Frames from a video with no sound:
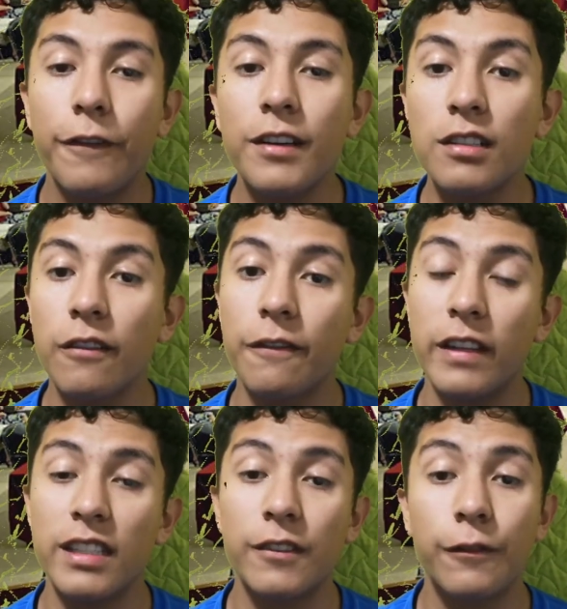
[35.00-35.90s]
first of
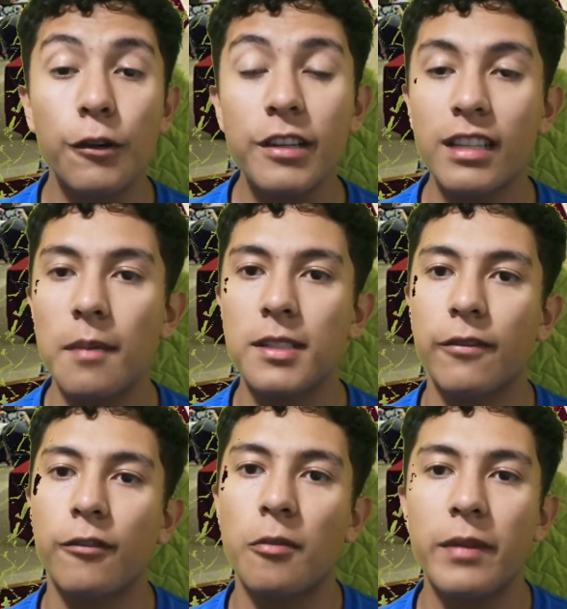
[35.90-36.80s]
these 4 types
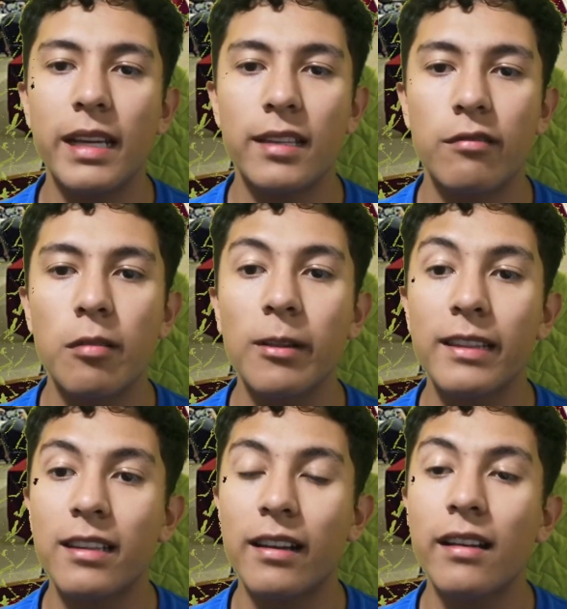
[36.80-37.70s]
of committees we will
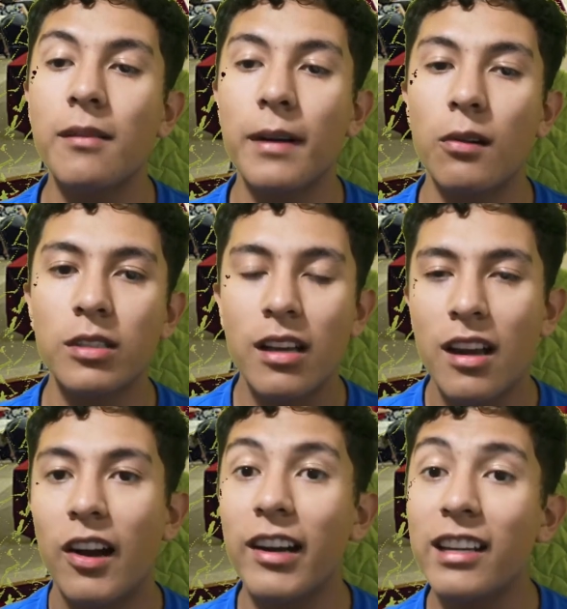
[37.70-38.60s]
be talking about
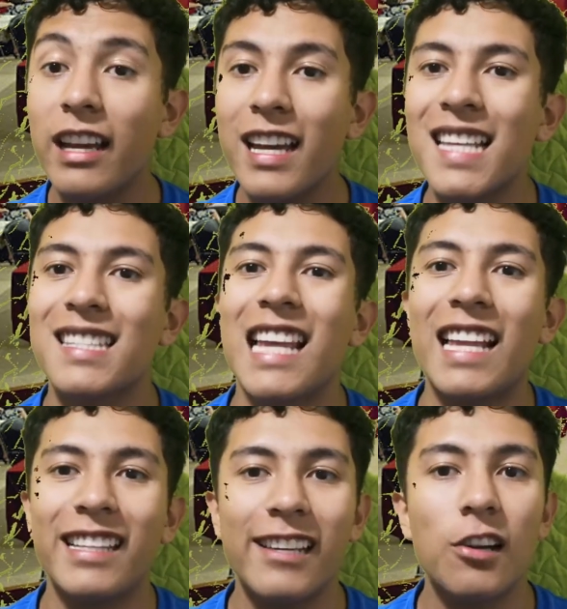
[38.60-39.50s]
are the
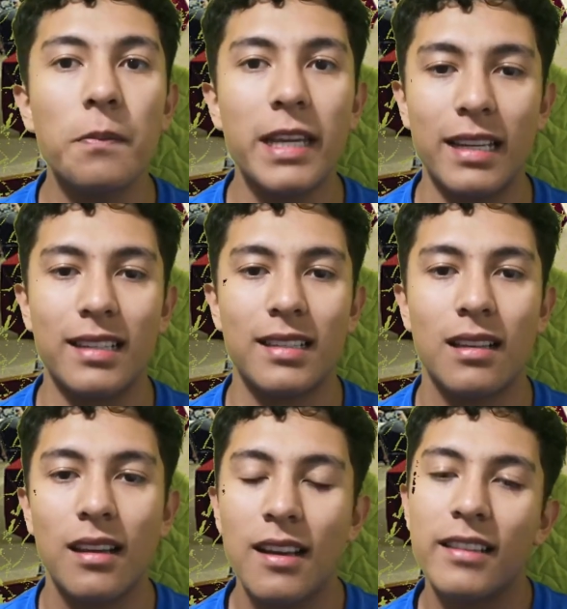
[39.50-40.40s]
standing
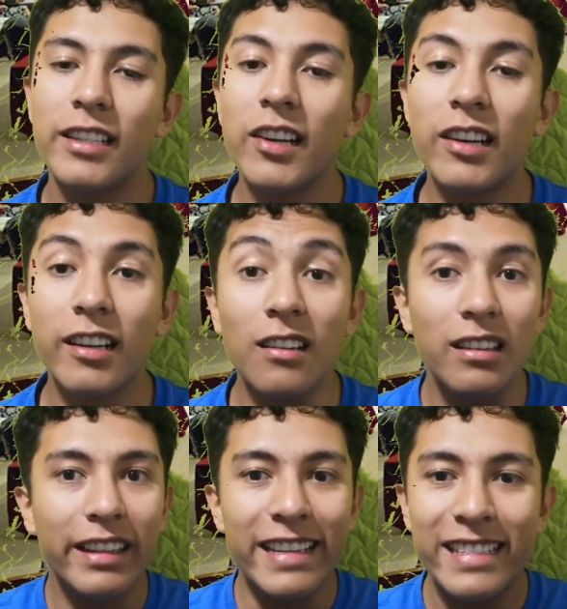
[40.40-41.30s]
committees. They are
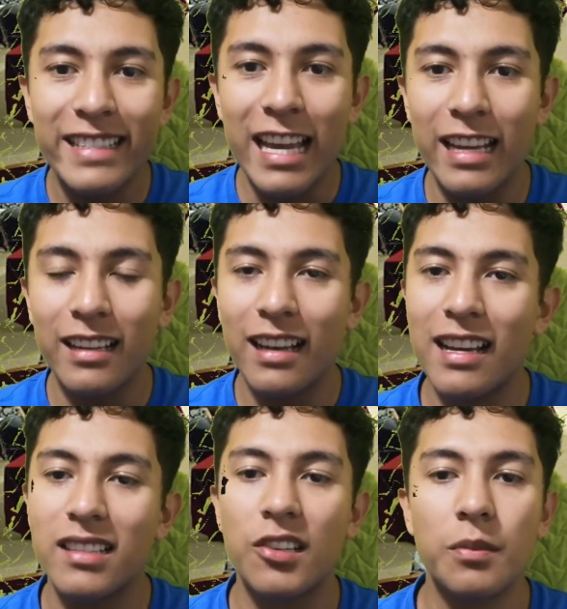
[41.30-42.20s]
called stand
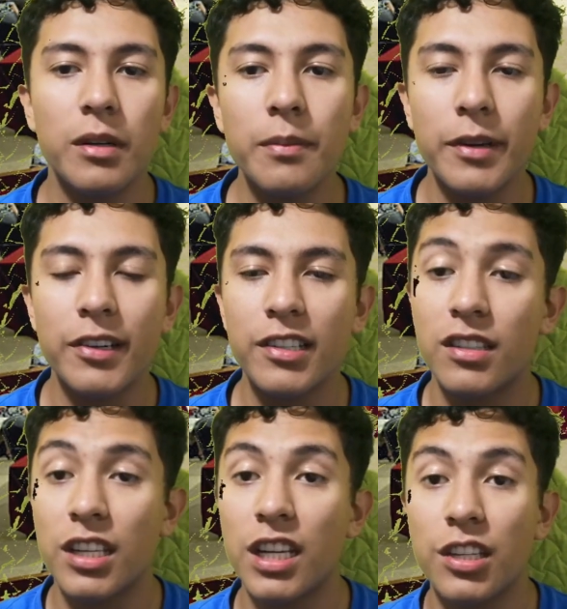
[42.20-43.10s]
as their
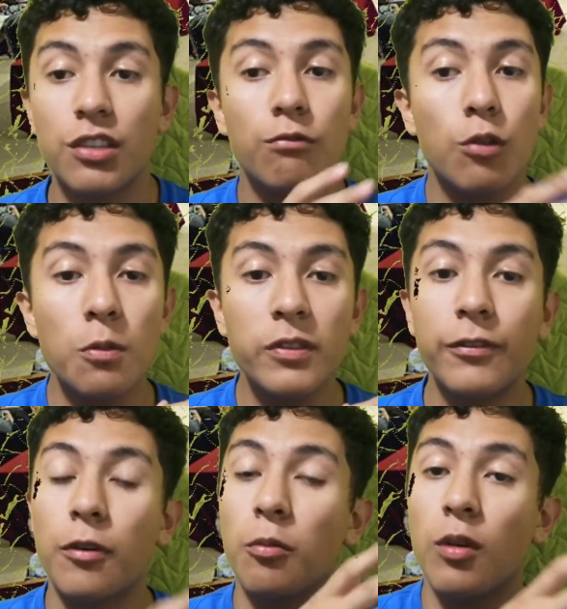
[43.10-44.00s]
members change rooms
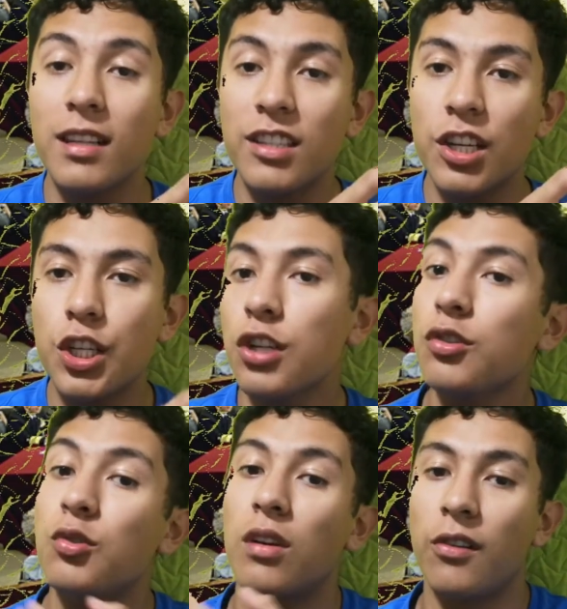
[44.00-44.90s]
from one session
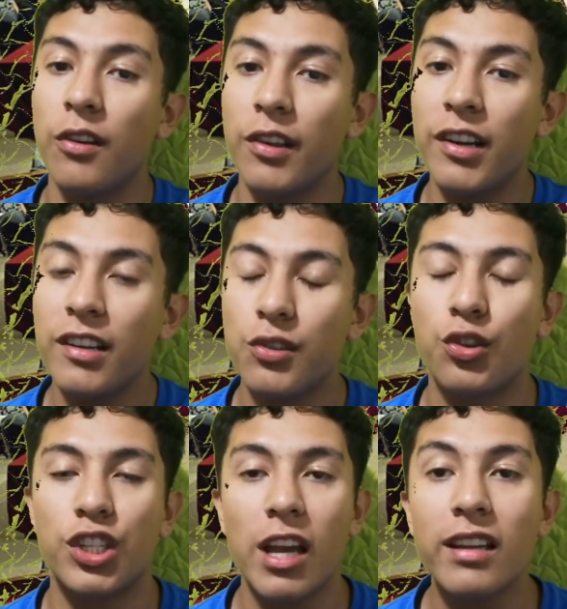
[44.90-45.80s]
to another
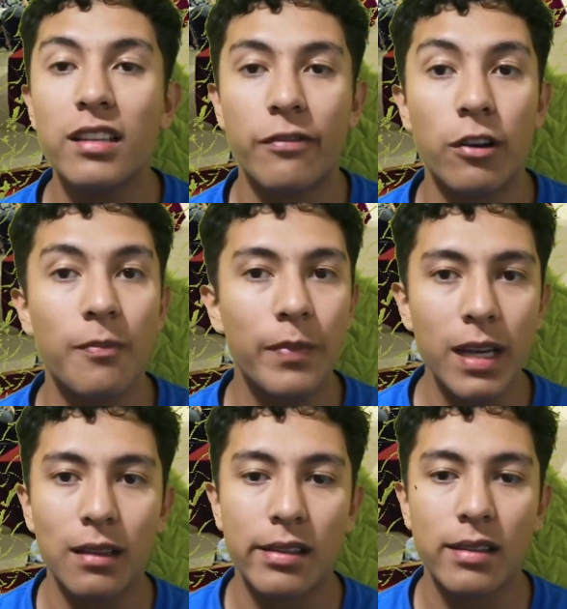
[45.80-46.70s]
to check different
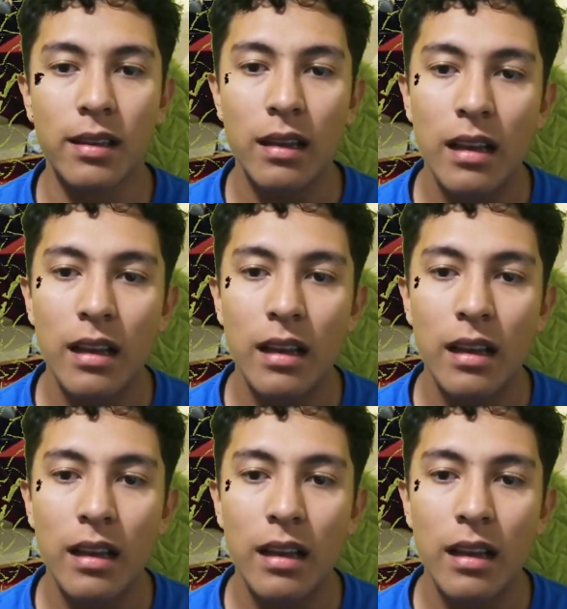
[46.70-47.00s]
bills.